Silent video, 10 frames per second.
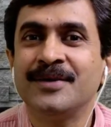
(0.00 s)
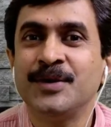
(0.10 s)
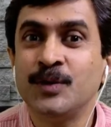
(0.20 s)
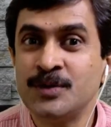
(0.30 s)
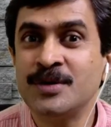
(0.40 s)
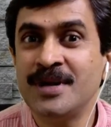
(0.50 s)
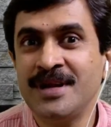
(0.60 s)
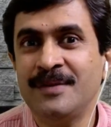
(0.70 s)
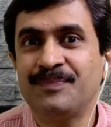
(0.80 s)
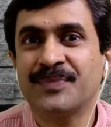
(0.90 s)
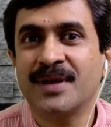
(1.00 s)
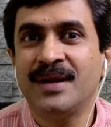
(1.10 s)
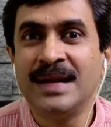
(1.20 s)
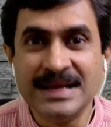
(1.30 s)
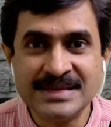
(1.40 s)
usually
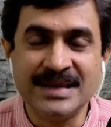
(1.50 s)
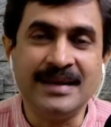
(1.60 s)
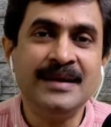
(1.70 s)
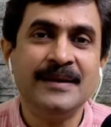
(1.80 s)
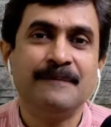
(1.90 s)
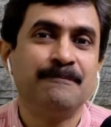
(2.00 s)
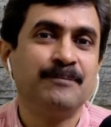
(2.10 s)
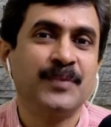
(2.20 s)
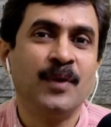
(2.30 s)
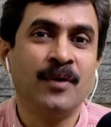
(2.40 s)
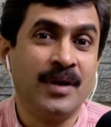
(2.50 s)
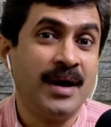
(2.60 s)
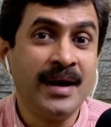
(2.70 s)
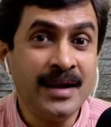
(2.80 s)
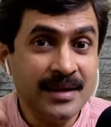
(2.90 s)
listen or
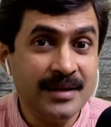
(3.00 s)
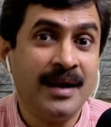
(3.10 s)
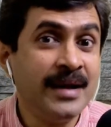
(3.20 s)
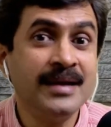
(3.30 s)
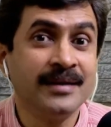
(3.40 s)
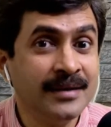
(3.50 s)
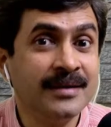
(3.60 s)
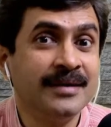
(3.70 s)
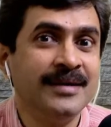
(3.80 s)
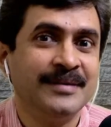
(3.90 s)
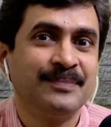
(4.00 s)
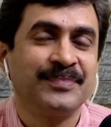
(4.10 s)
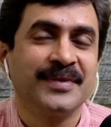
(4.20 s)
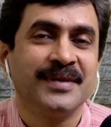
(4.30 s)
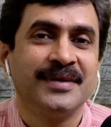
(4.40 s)
I heard
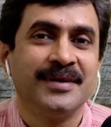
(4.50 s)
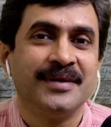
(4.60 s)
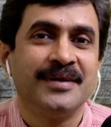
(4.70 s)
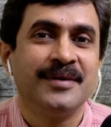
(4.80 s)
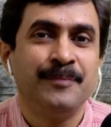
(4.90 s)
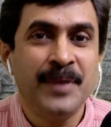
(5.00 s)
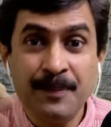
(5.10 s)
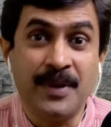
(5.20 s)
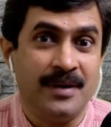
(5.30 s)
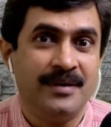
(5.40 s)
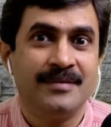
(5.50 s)
people